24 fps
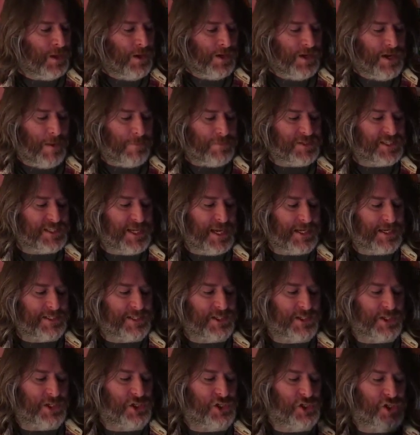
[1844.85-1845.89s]
Number
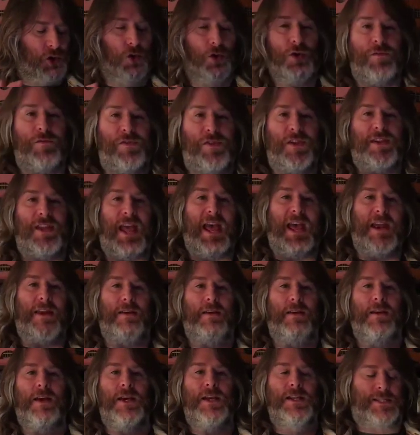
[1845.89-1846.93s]
six, Shaun of the Dead,
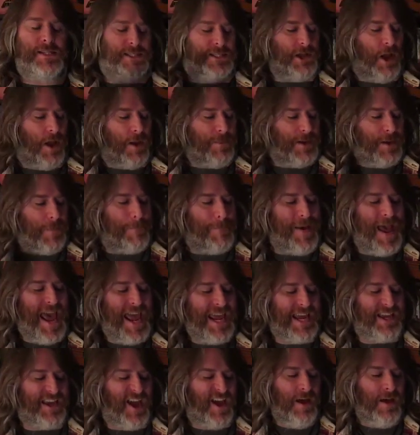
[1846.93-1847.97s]
Simon
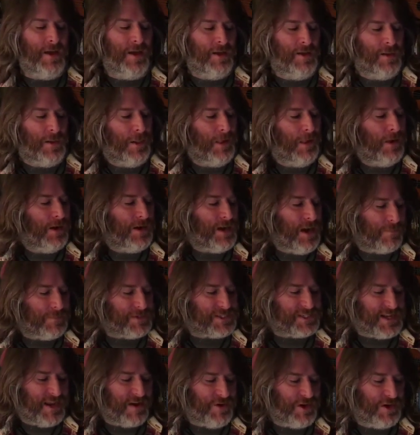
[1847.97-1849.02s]
Pegg. Number
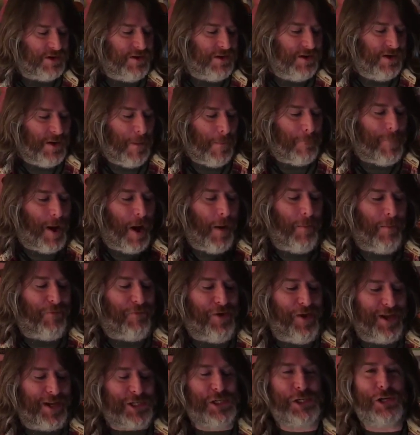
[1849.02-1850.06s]
seven, Pulp
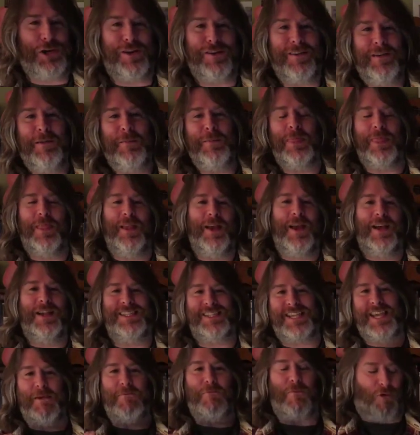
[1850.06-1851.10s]
Fiction,
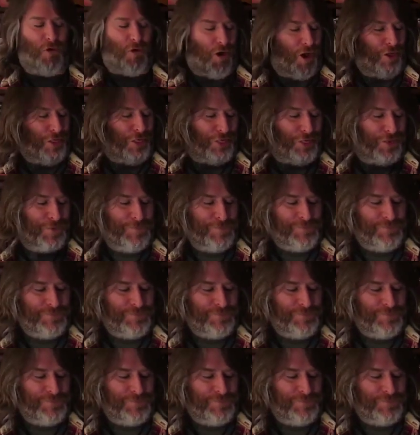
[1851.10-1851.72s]
Tim Roth.